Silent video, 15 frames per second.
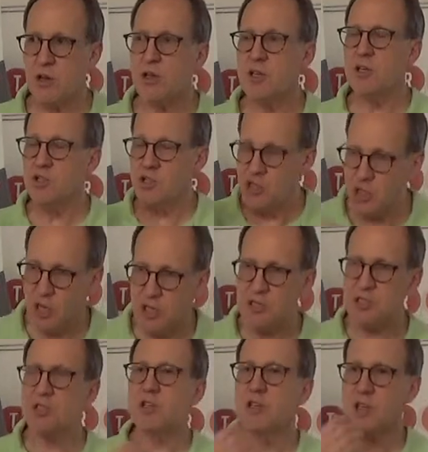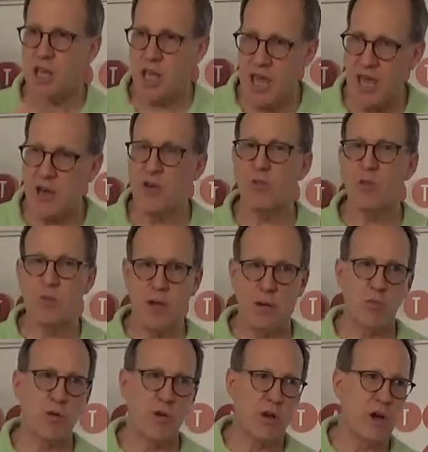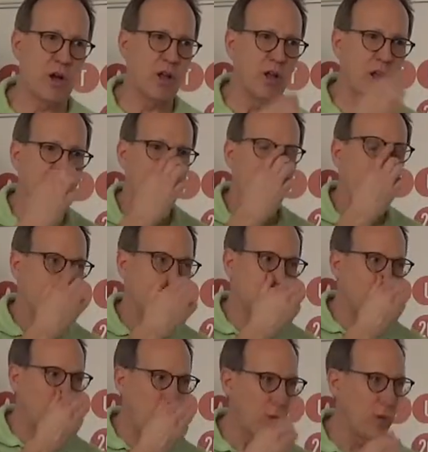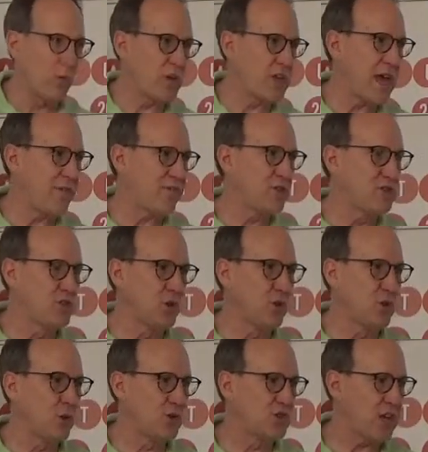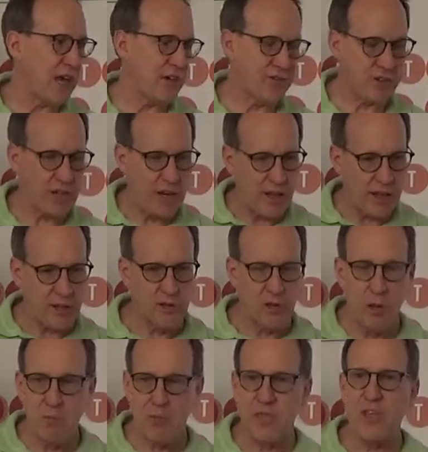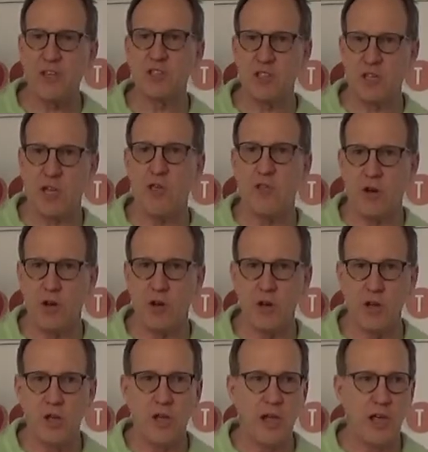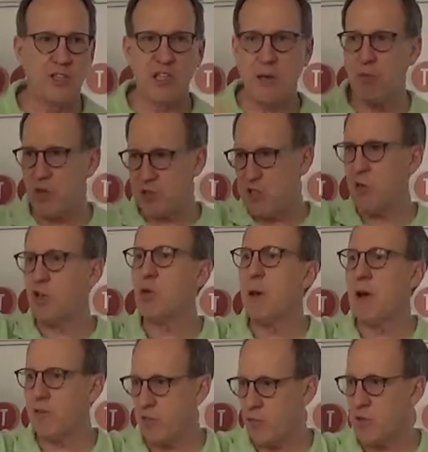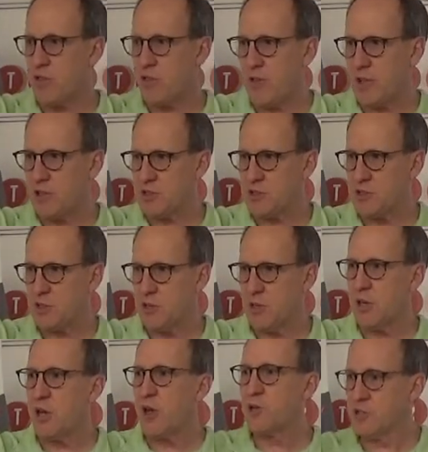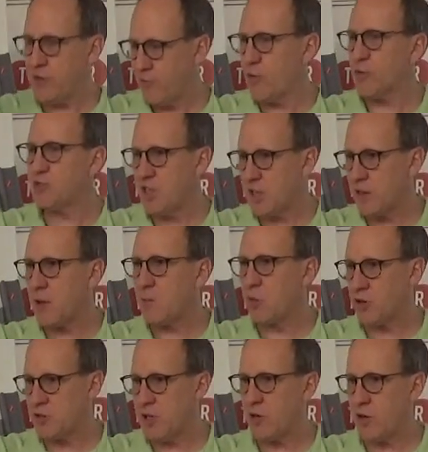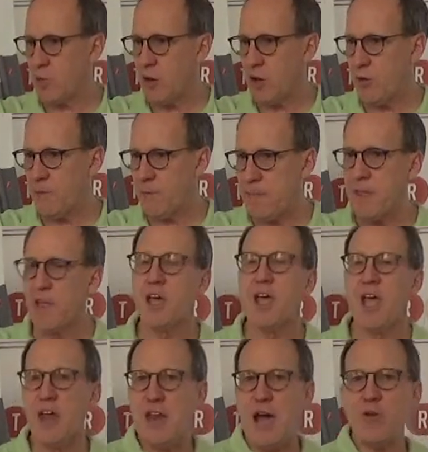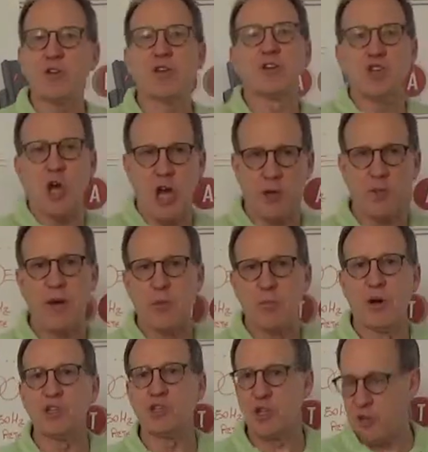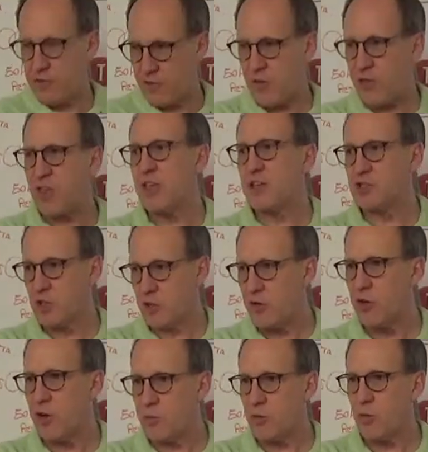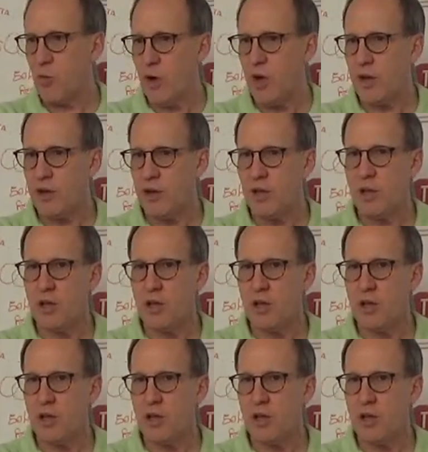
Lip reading: You just can't remember it all. And so what you have to do is you have to kind of like lump things together and say, I'm going to tell you about 3 things. Here's the first thing that I'm going to tell you about. And now you can talk about a bunch of different things under number 1.